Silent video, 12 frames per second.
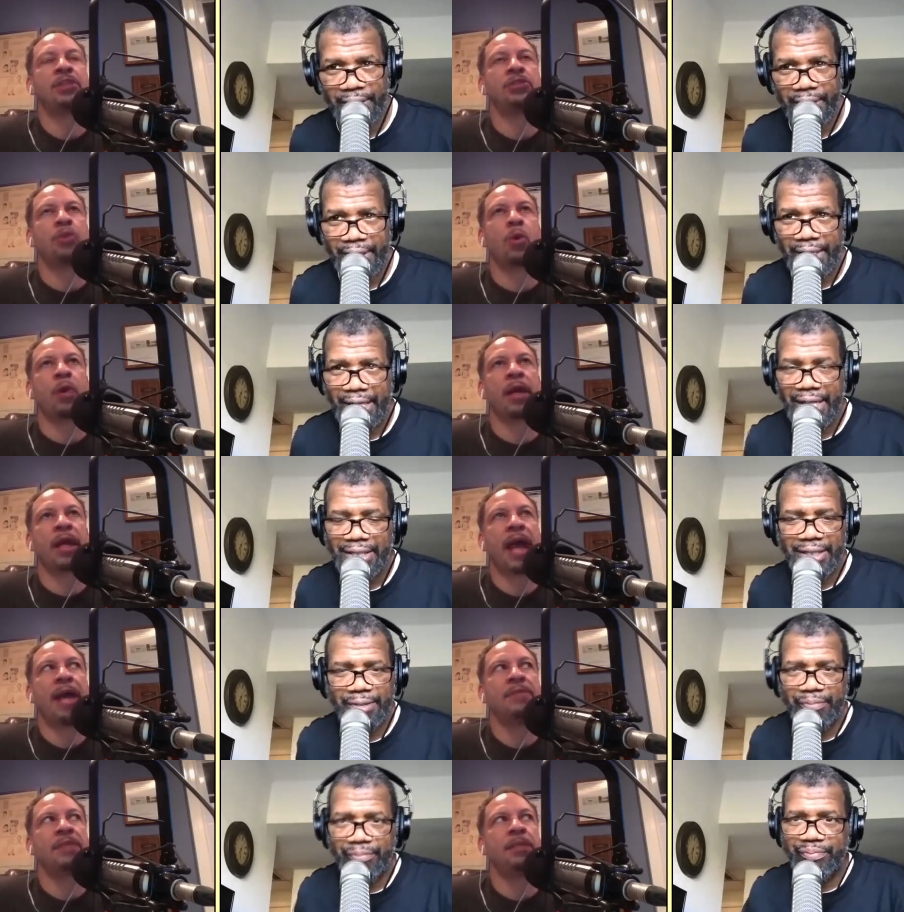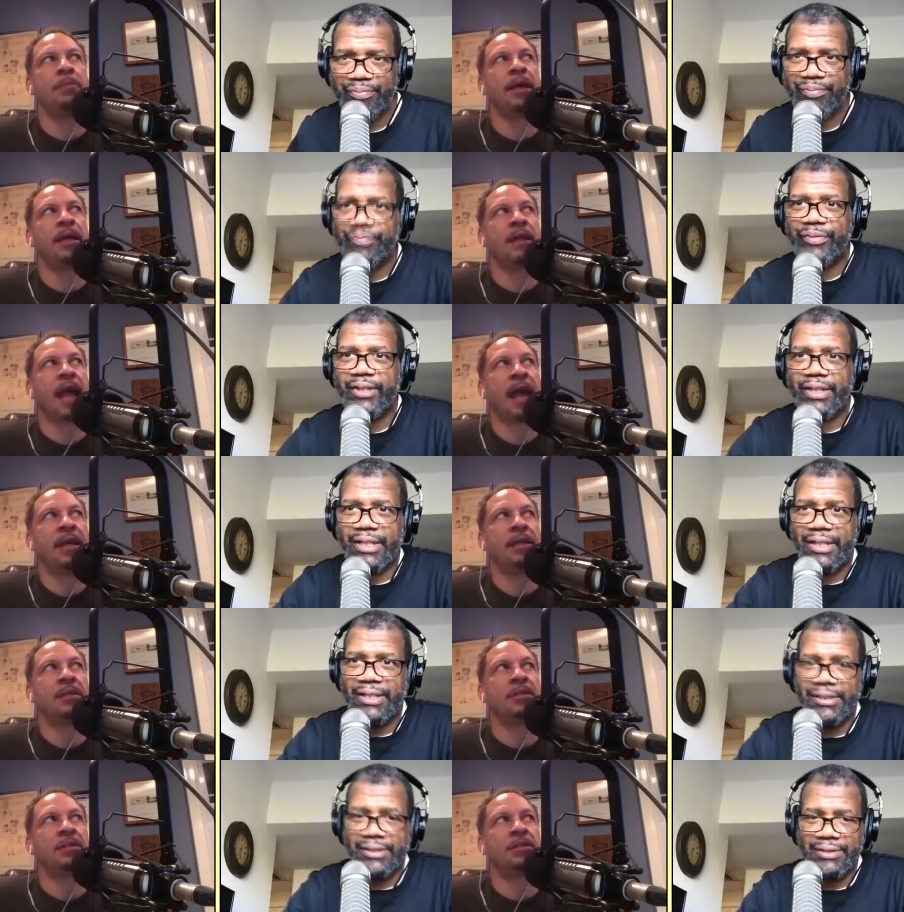Speaker 1: ten scoring games, he meant
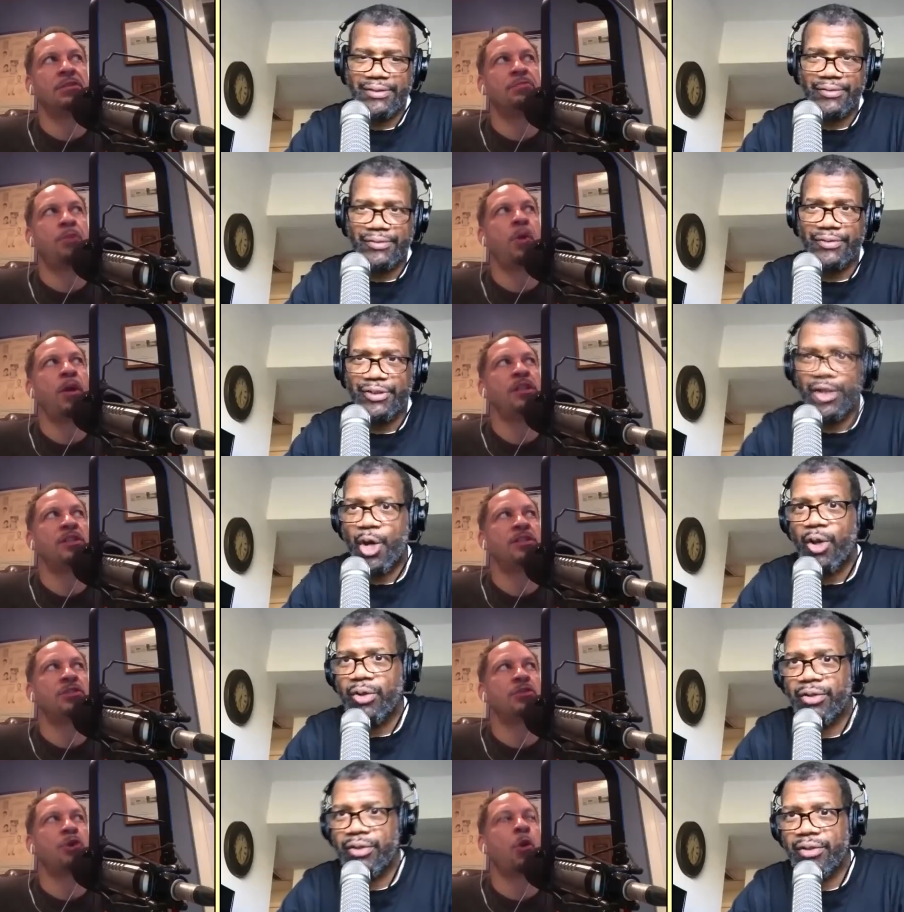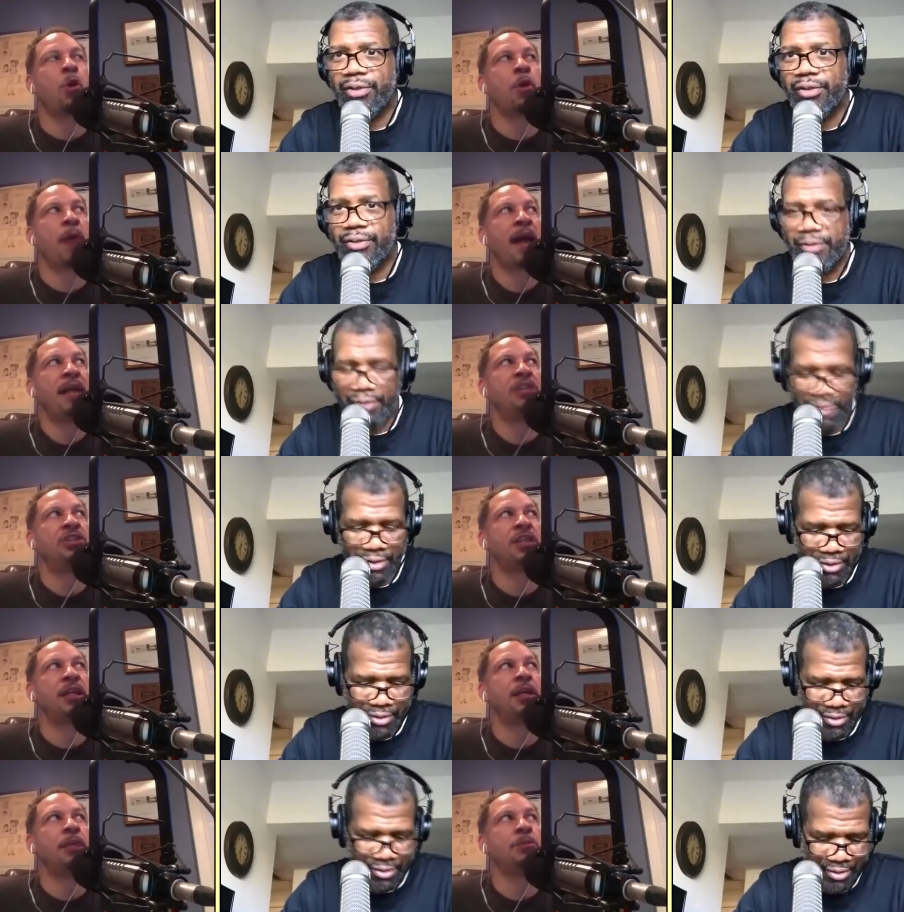like points you know, scored by each
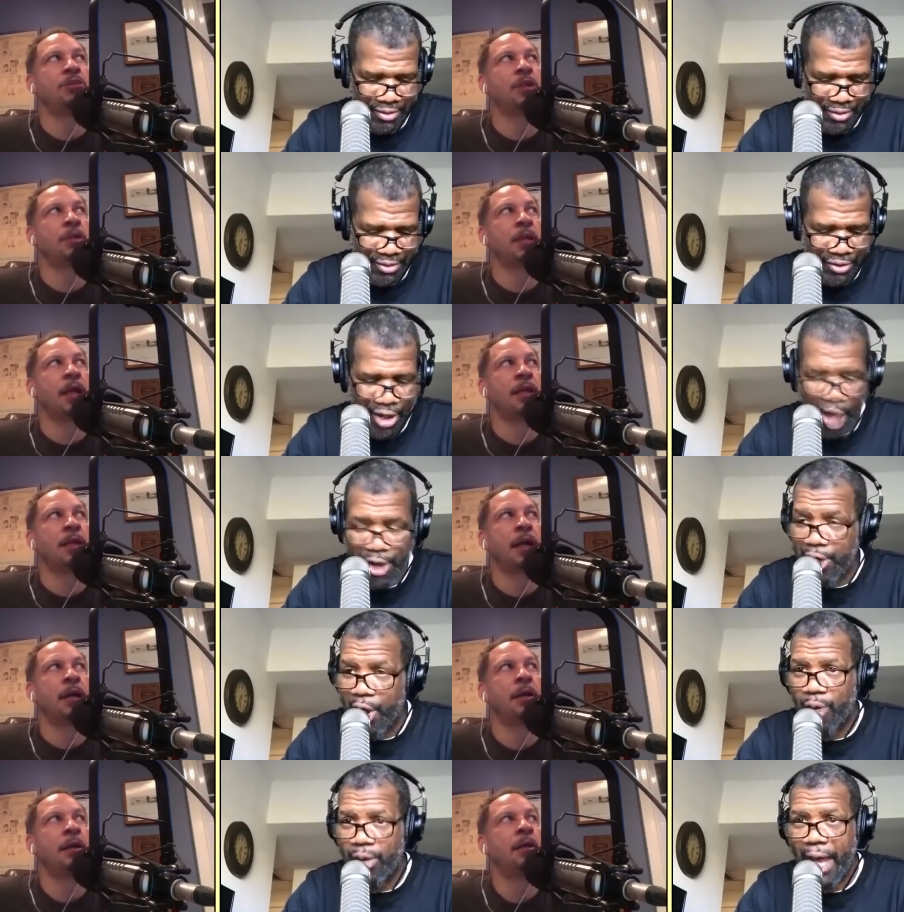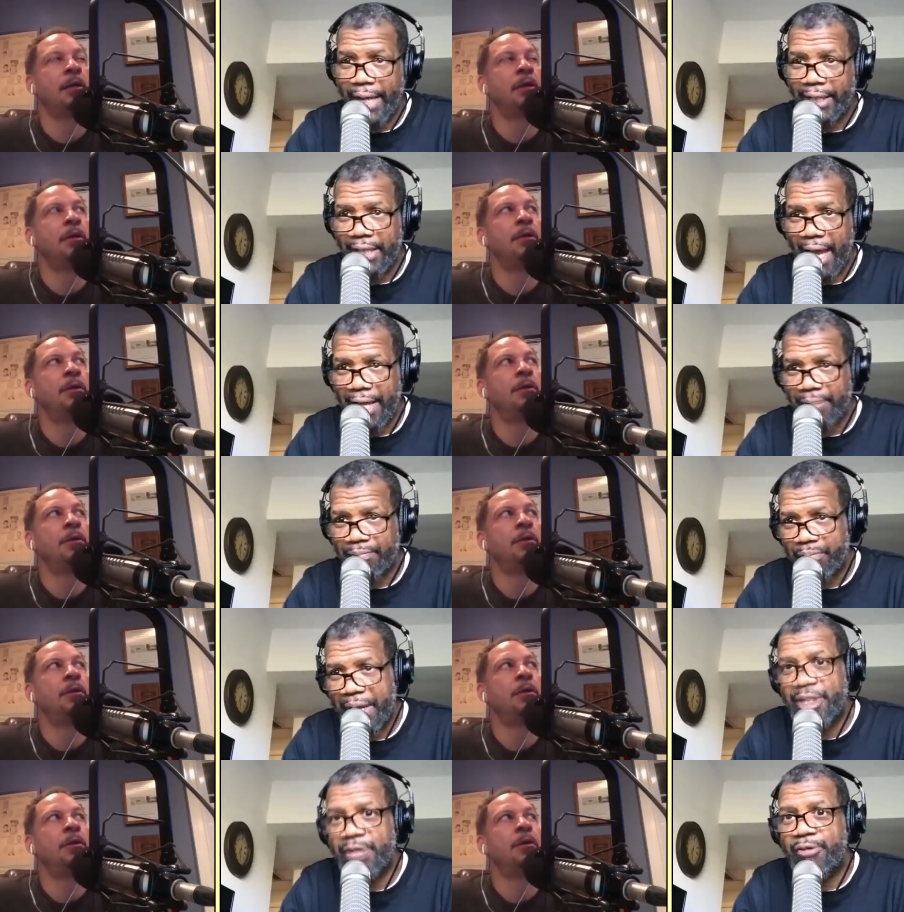team
Speaker 2: or something like no, that? No, no, no, like like
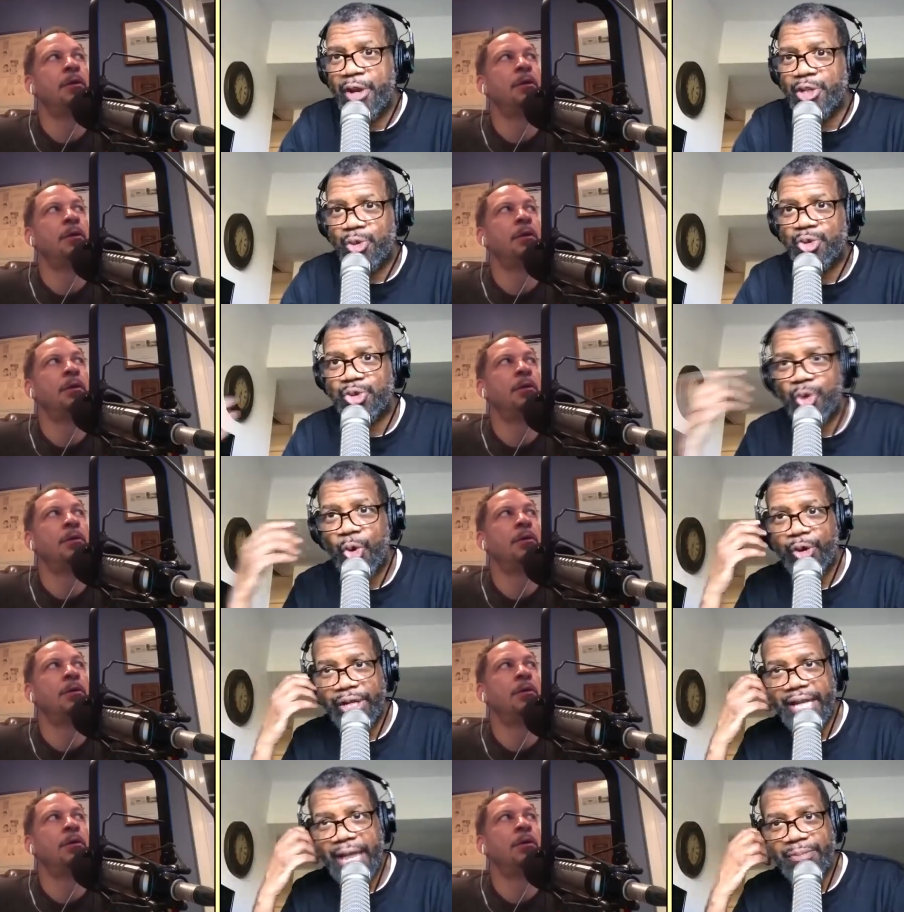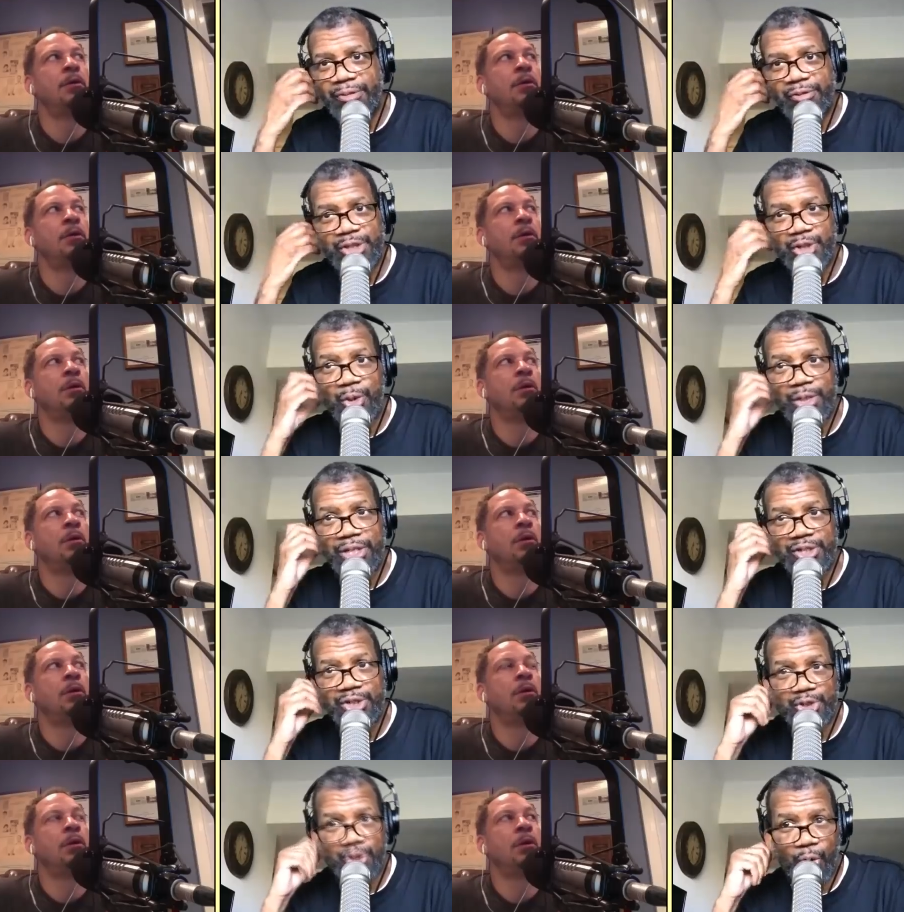individual scoring games. If it's so
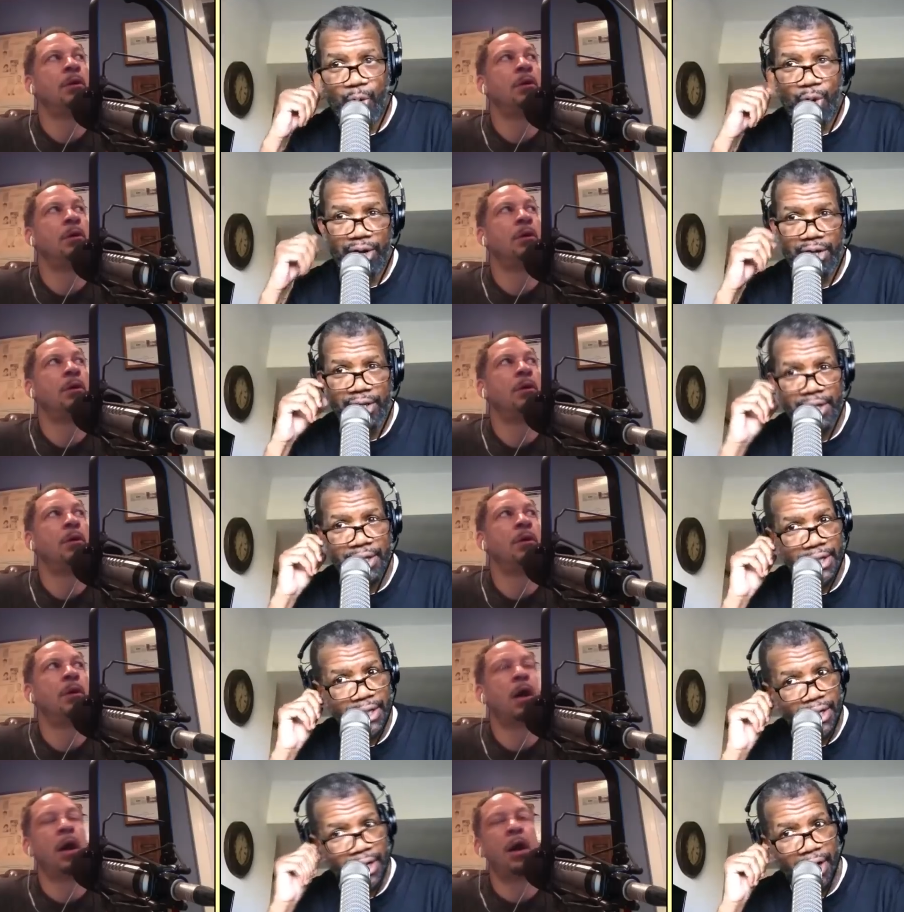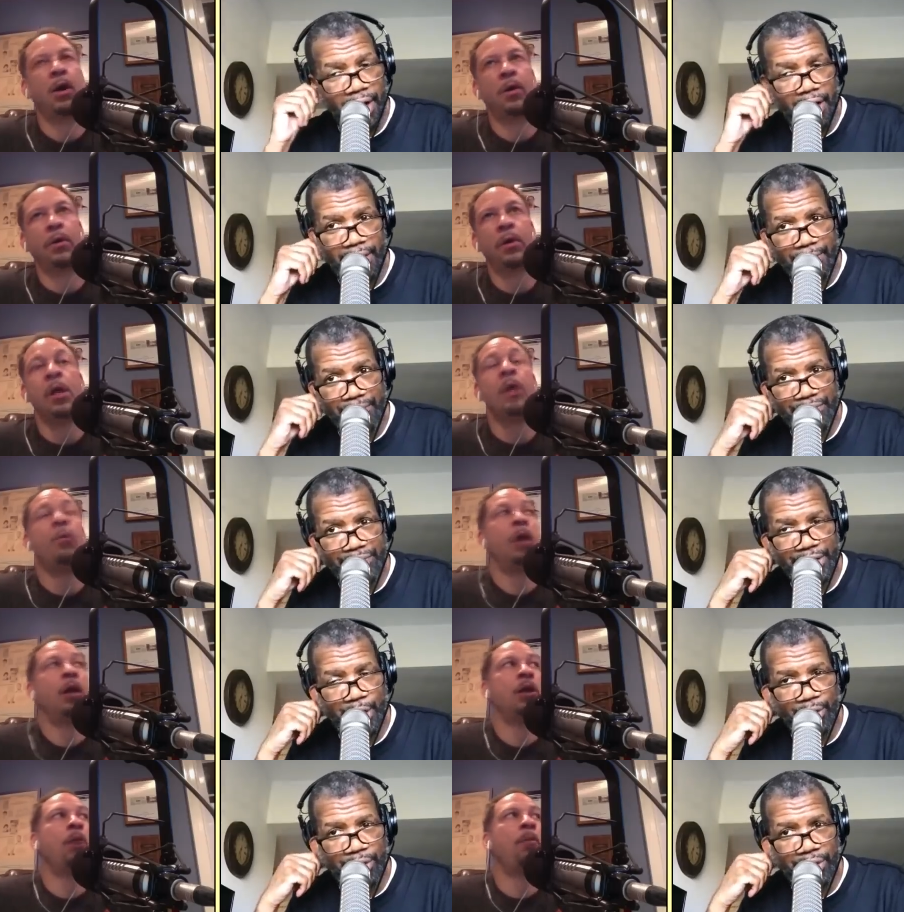easy to score. Oh.
Speaker 1: Uh, well,